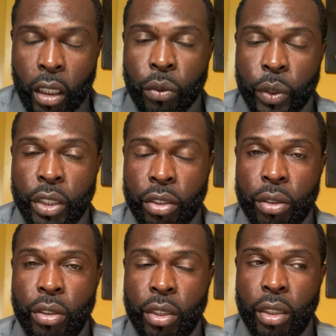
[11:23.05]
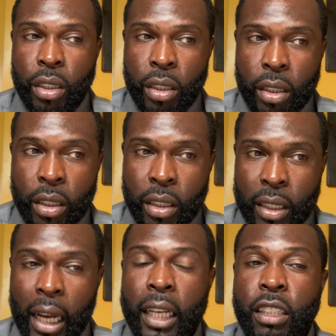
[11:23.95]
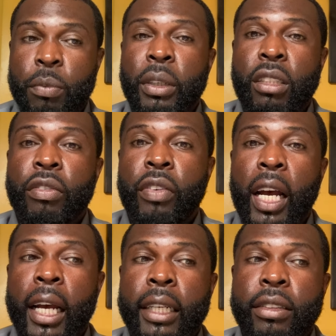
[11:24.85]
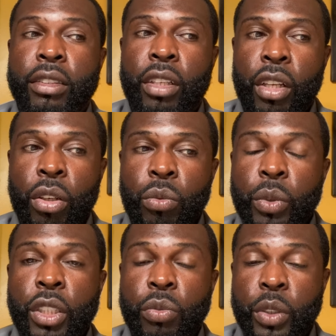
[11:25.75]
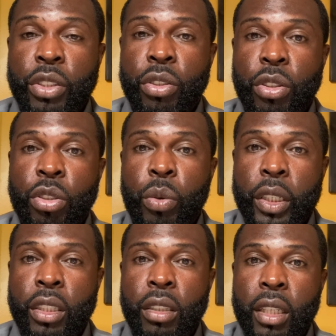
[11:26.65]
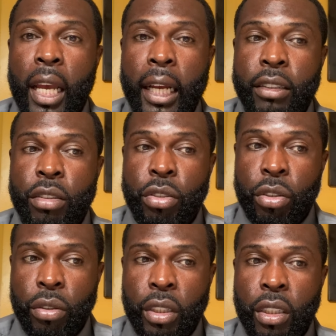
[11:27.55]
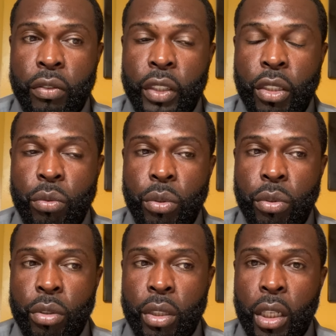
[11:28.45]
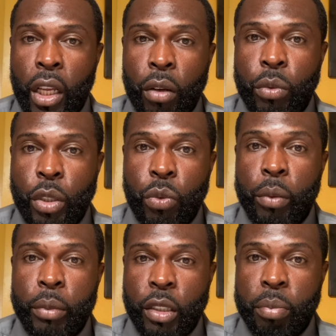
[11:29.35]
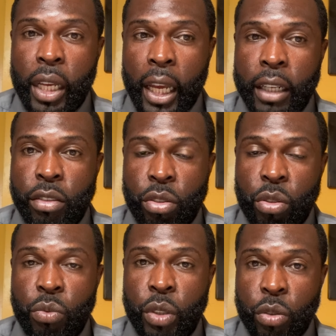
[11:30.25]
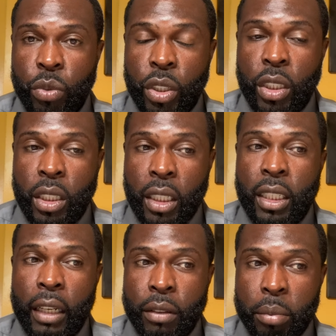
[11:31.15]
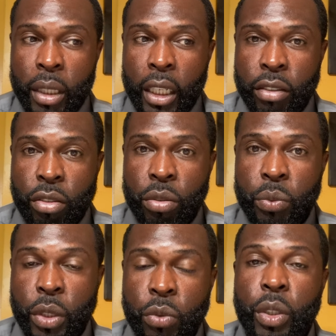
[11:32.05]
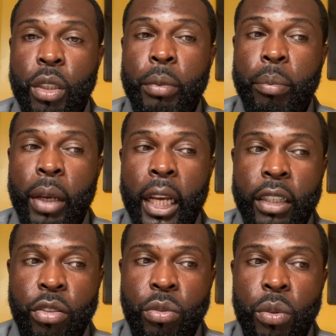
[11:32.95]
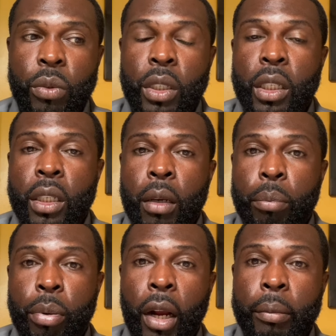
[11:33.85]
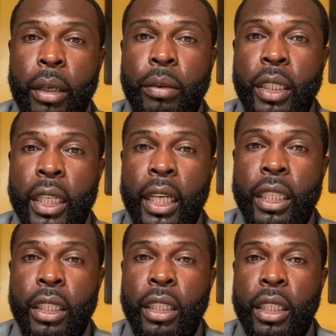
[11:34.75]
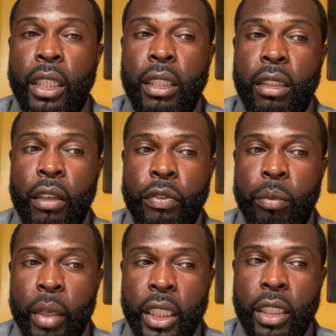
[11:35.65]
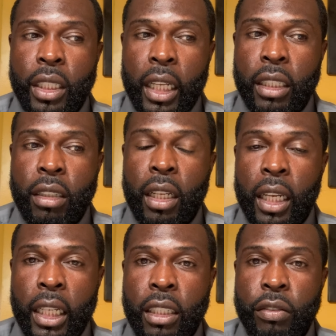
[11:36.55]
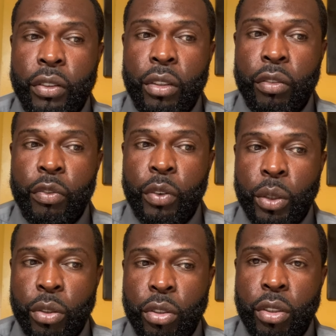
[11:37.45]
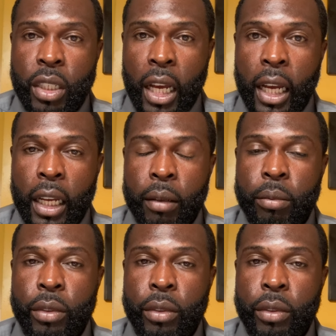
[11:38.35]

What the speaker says: Research design specifies which research question to ask to certain individuals, which one must be answered, which one doesn't have to be answered, which one could be passed through. Primary data is information that is collected for the first time